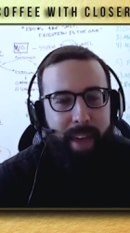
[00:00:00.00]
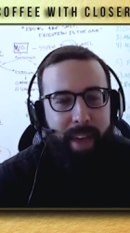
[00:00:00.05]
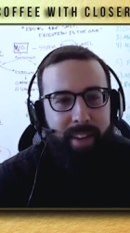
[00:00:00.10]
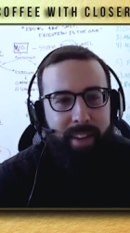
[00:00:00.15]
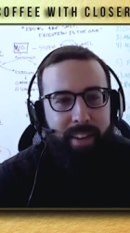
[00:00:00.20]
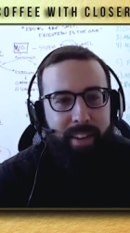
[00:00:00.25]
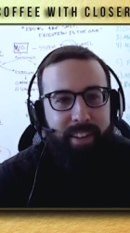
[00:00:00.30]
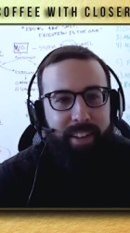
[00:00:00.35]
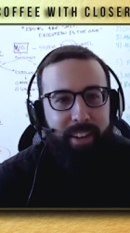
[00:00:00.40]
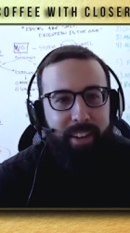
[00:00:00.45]

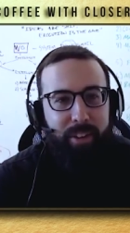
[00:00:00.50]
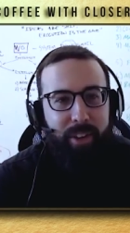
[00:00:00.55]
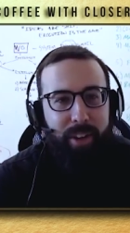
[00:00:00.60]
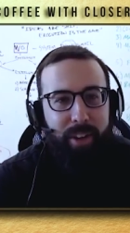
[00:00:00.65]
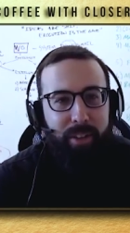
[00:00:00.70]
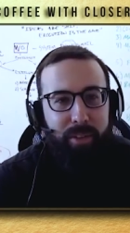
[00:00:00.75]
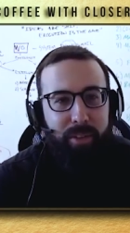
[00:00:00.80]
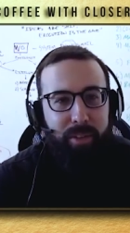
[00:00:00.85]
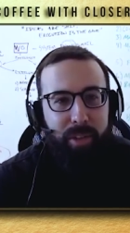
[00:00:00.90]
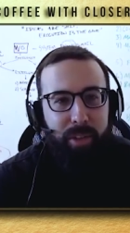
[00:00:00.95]
year-end
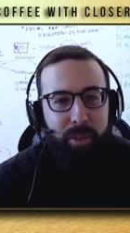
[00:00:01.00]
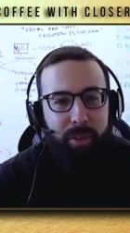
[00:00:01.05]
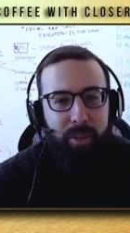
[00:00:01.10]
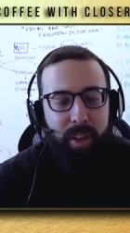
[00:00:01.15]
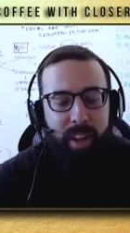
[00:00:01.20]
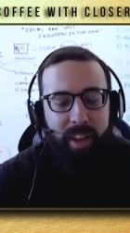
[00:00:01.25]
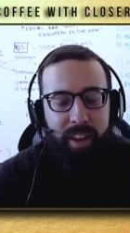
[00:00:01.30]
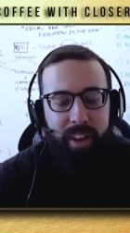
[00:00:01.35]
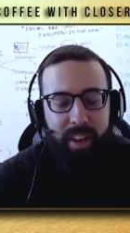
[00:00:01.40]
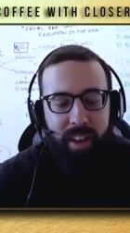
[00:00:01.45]
review and
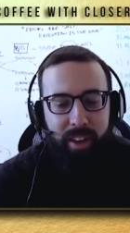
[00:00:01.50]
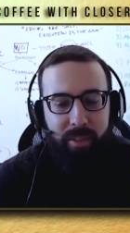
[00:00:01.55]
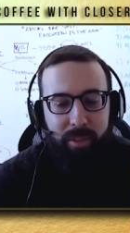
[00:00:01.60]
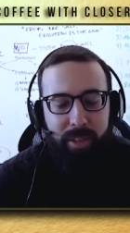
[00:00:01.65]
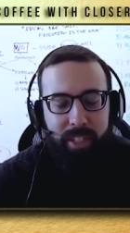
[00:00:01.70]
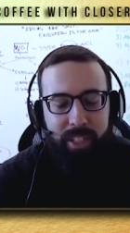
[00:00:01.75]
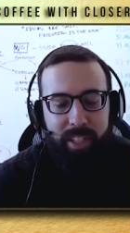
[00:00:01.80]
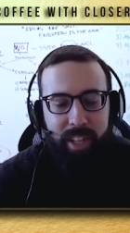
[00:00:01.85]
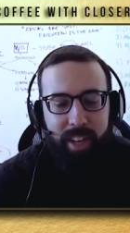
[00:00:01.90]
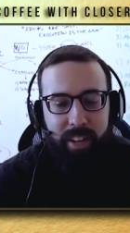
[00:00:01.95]
reached
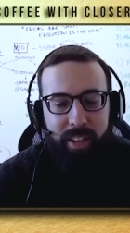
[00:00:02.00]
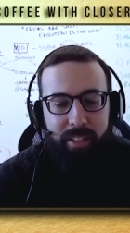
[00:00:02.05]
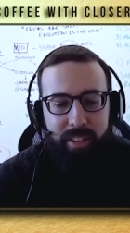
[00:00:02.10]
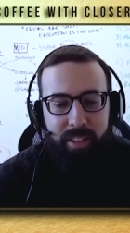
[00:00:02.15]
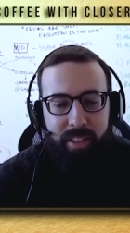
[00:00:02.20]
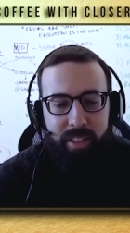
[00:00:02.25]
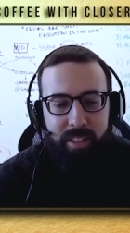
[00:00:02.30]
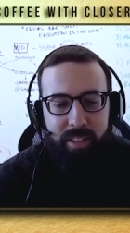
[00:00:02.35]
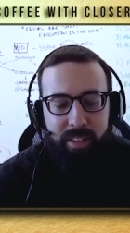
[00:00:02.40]
out to